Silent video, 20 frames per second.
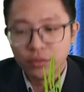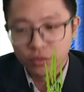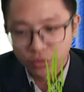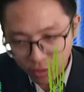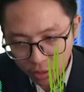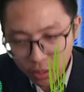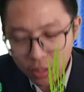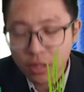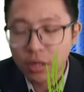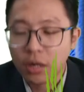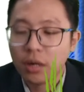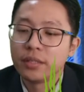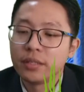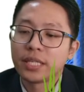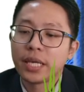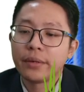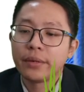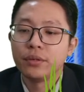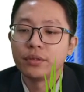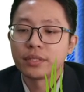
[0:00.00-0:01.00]
wrong
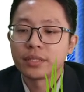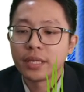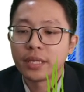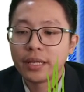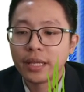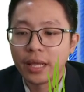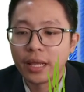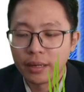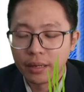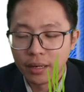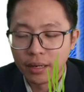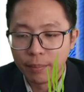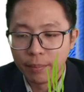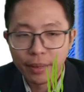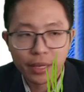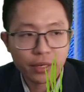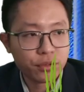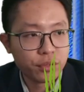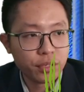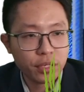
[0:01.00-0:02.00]
concept, you say that
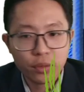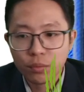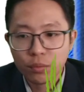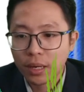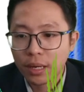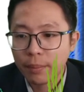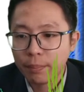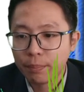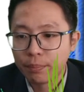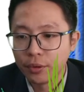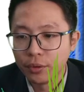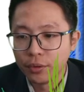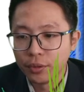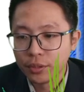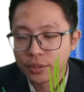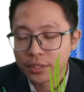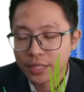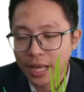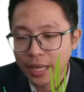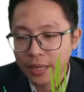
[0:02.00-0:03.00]
battery 1
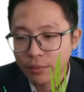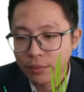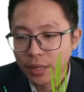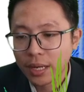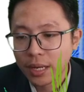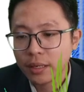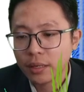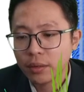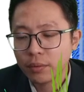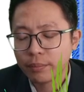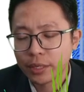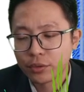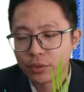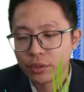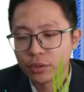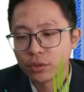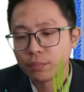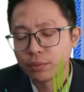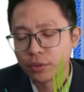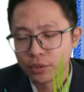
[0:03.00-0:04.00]
produce I1,
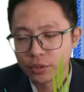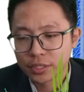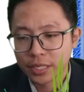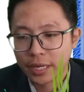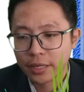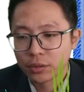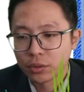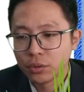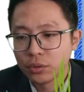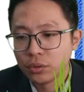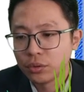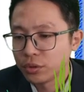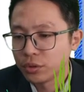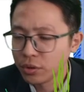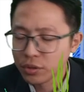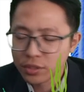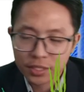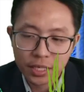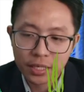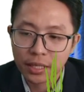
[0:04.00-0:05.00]
battery 2 produce I2.
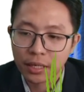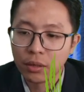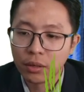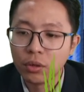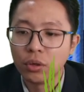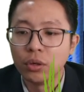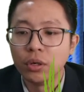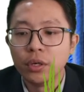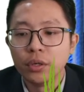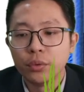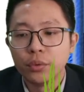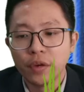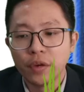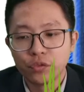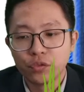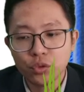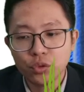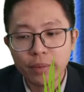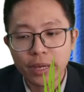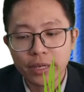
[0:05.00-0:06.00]
Don't say that, oh, you
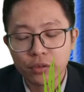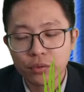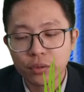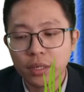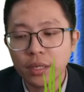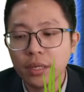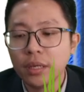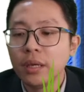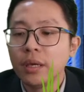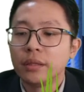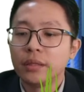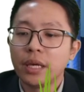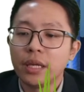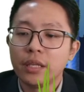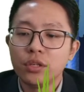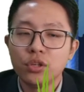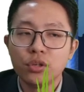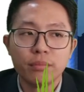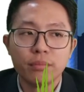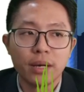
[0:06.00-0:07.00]
have 2 battery,
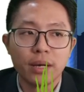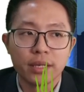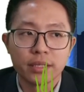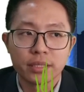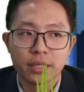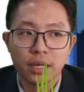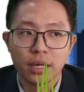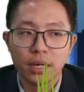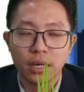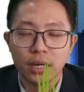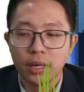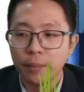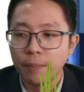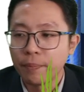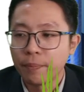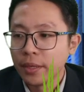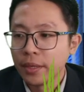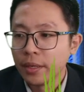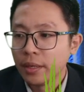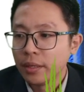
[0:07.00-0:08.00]
then you must,
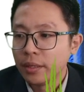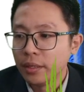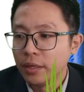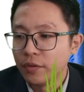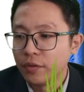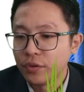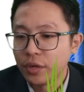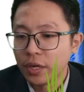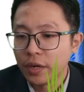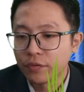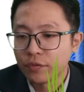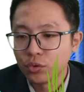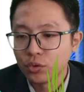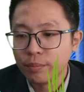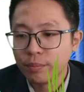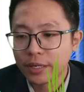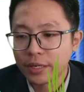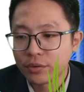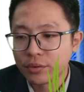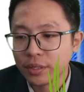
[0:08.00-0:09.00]
if you have 2
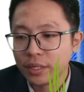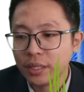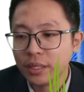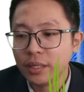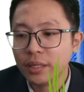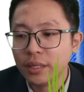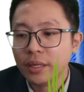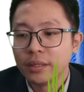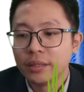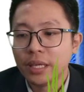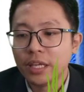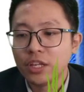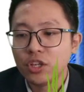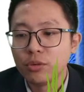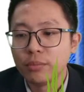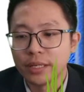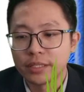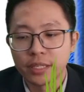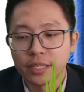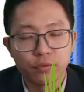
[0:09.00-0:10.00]
battery, then you
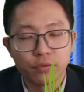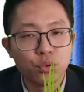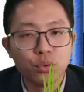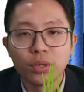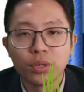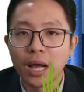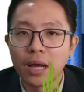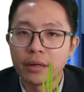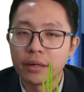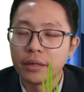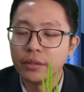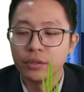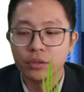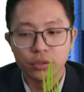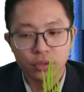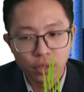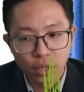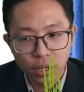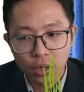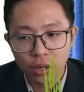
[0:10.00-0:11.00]
must have 2 current.
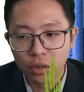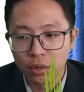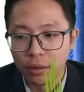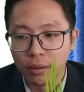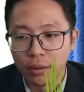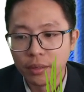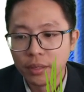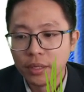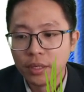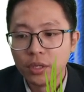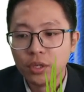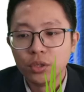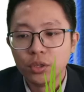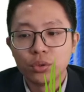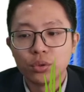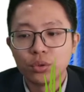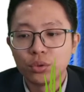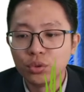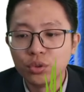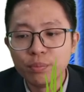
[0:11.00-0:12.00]
Wrong.
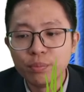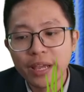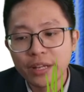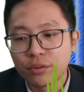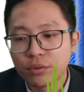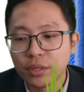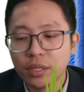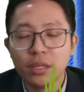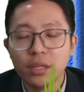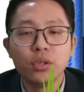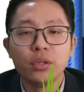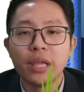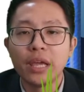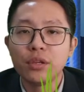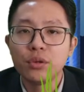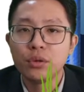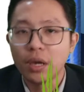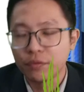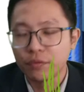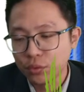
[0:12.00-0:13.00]
2 battery,
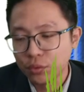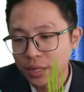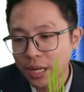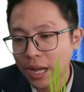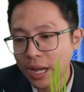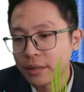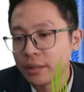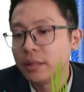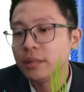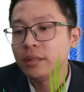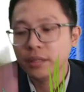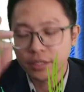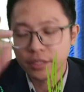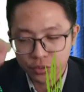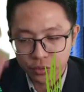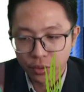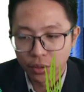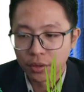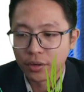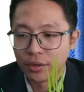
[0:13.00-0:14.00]
then you have 2 current
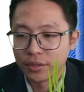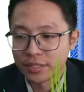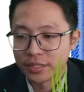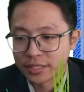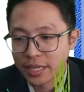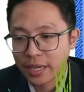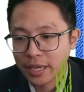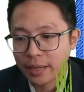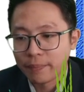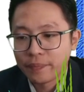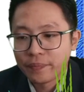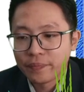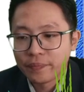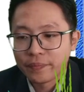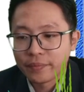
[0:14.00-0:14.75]
is wrong concept.